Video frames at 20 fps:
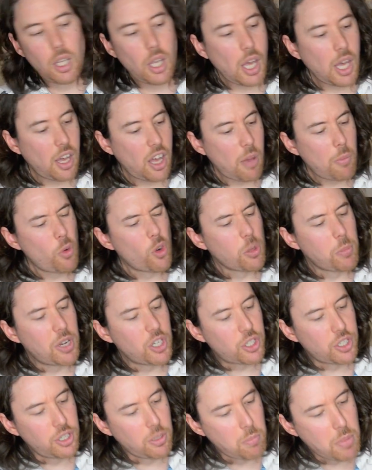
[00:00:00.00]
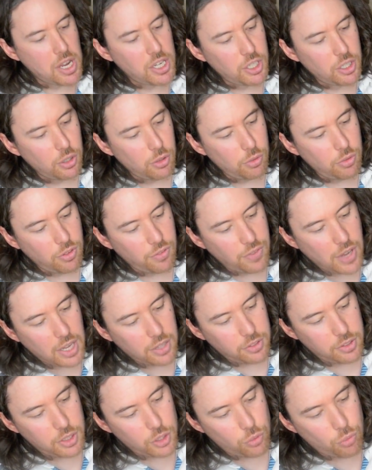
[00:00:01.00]
I've already mentioned the menu, the
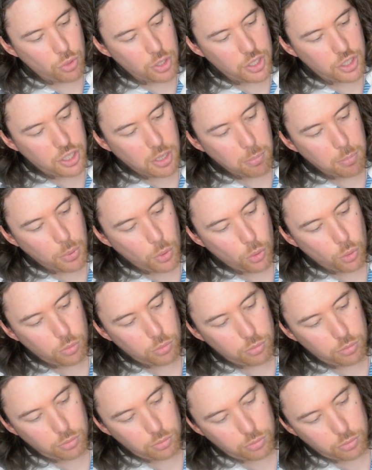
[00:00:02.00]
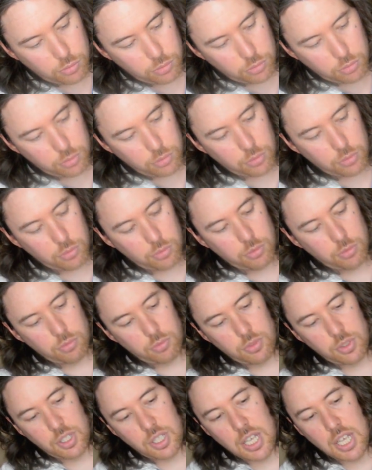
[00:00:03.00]
fact that it's really simple,
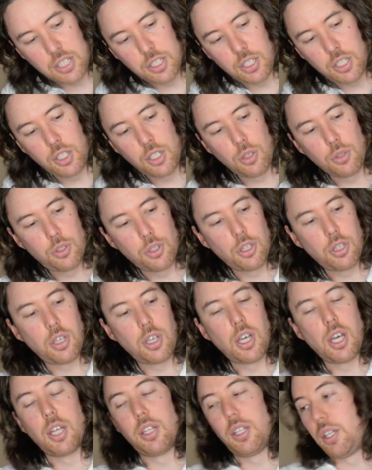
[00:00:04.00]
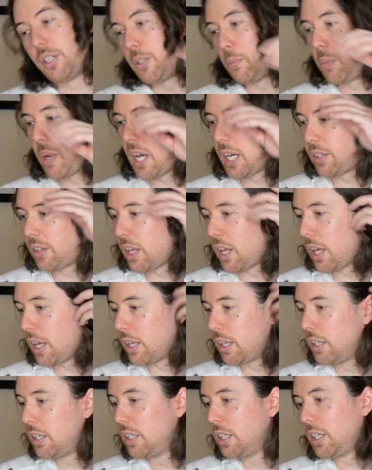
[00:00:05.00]
easy to use at the back
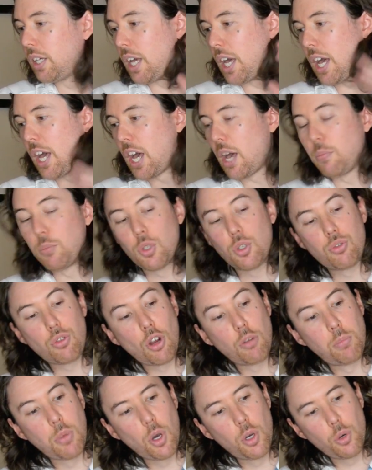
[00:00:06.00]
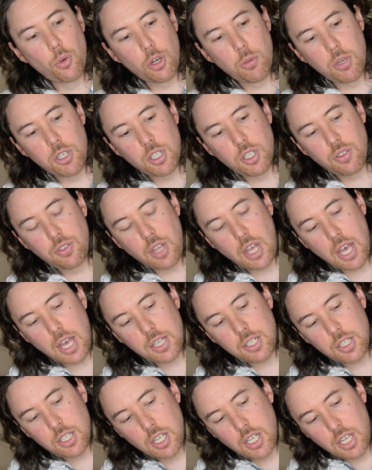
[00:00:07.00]
there. Strobe mode, already mentioned
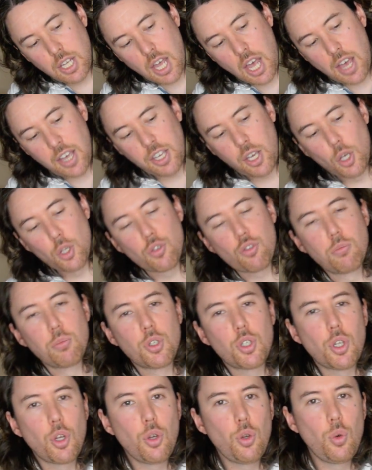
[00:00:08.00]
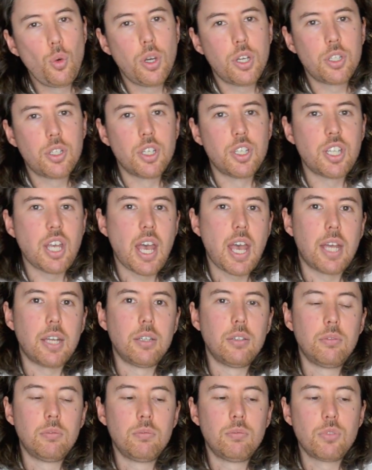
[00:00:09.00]
that. It goes from 2 to
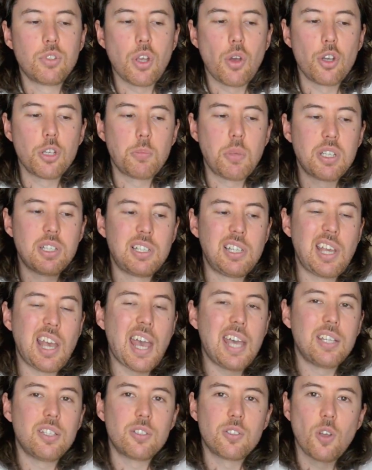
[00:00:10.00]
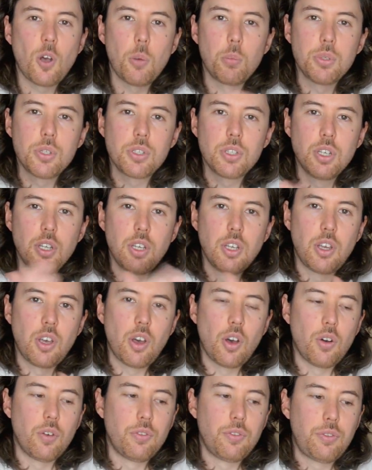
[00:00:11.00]
10, so it's basically 8 stops
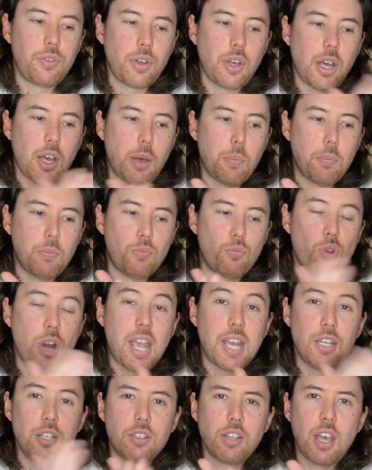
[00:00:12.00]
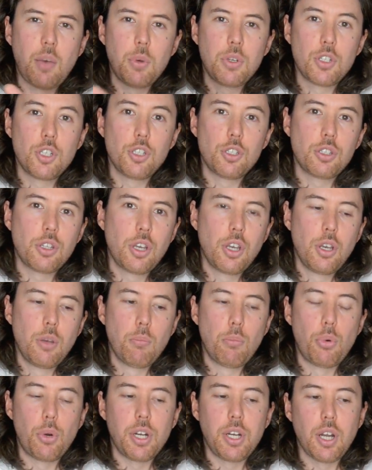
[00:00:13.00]
of range there, which is
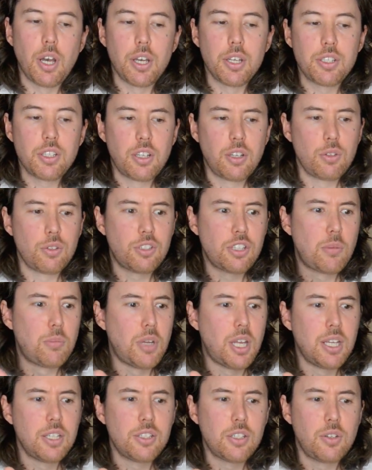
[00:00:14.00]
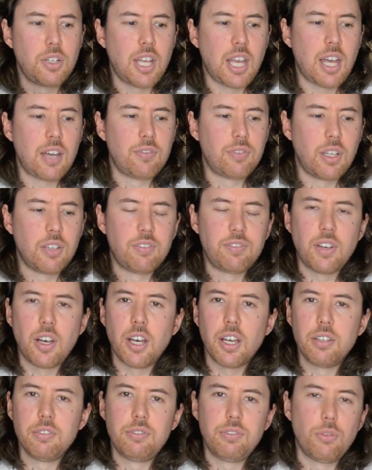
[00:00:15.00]
pretty nice. I know some lights only have like
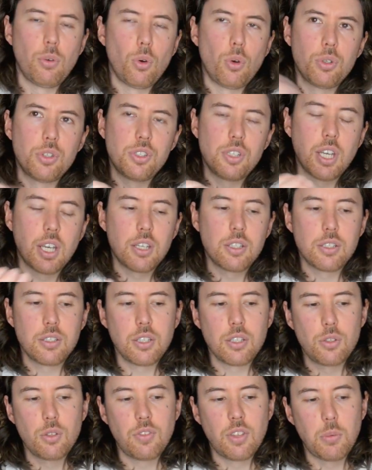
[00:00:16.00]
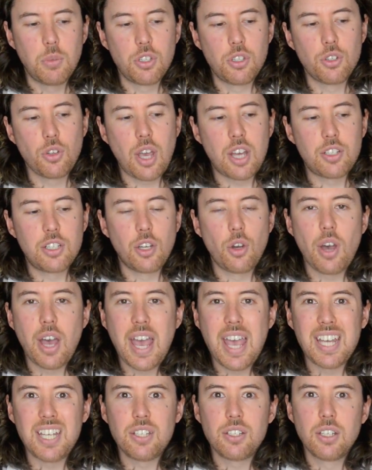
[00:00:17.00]
5 or 6, and so I think this has actually got
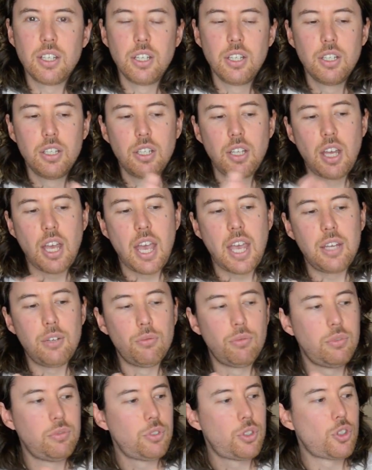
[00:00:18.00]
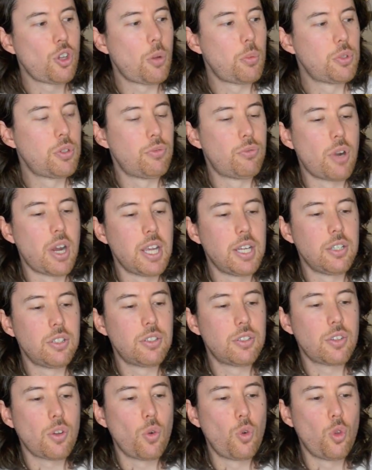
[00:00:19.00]
8 stops of
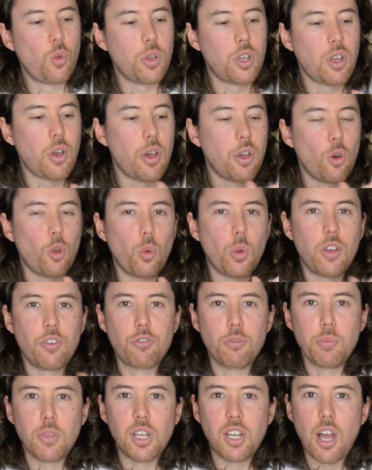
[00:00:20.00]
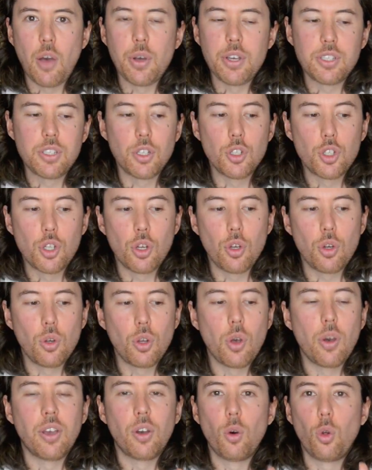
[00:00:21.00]
range, so going all the way from the lowest at 2,
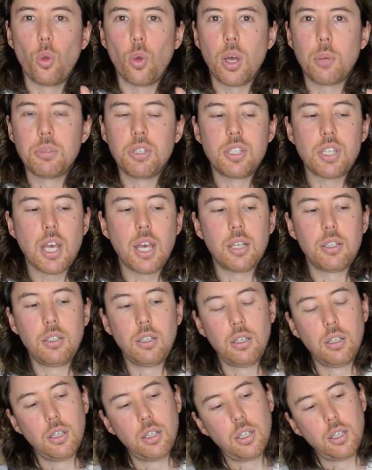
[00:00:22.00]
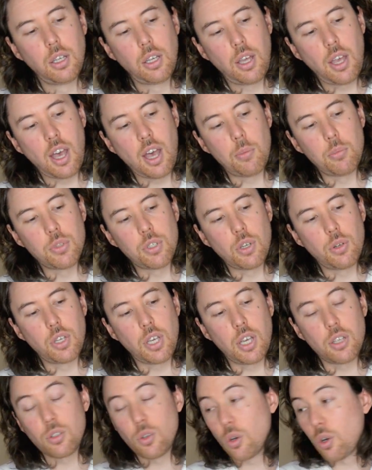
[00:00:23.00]
going all the way up to 10. So yeah,
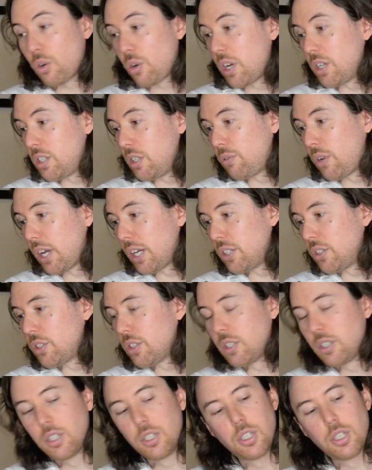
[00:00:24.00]
it's got crazy range.